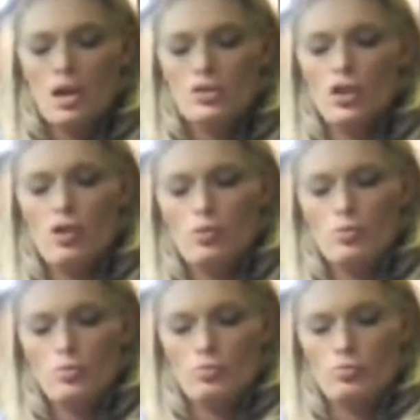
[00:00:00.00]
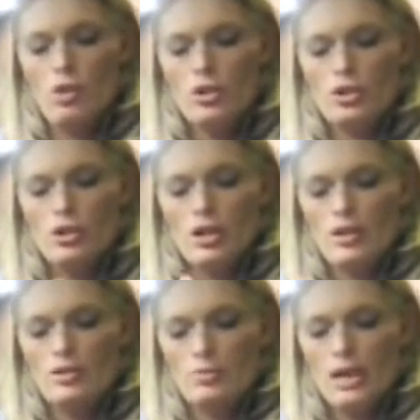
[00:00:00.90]
So I'll show you
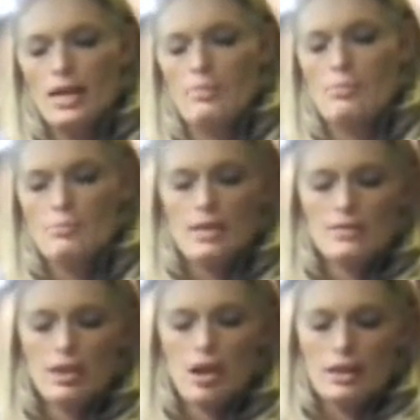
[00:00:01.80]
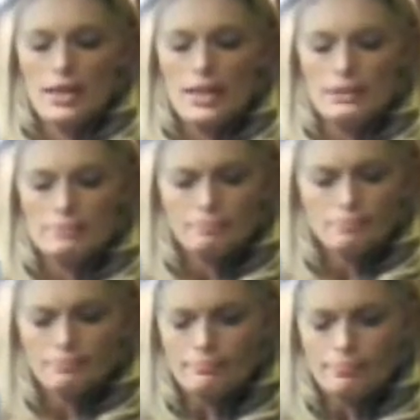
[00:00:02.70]
this. When I mince the garlic,
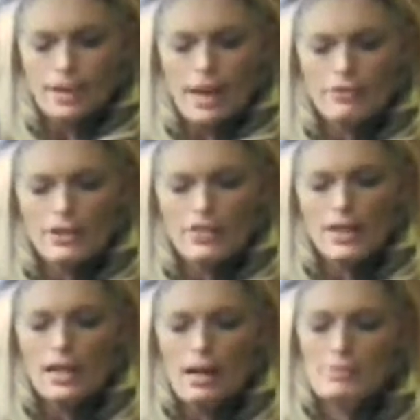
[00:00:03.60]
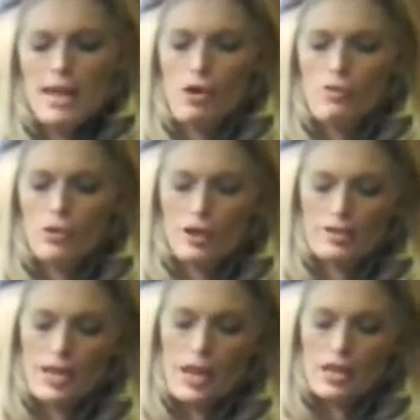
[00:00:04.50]
everything comes out. Of
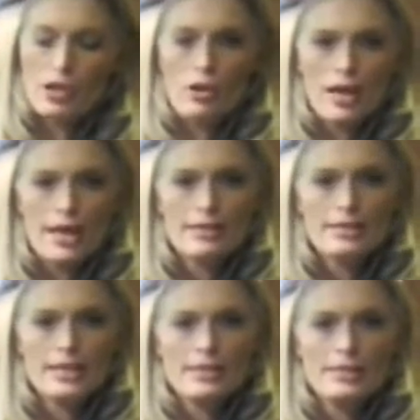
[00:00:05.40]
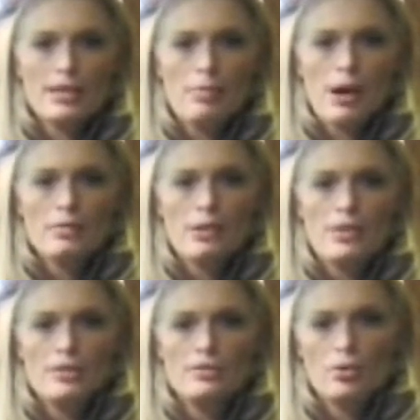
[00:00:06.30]
course, you know, it kind of sticks to the bottom
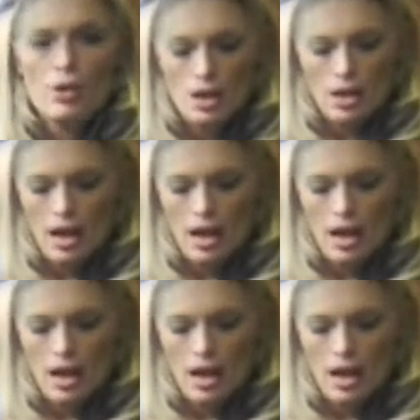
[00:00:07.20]
of it. So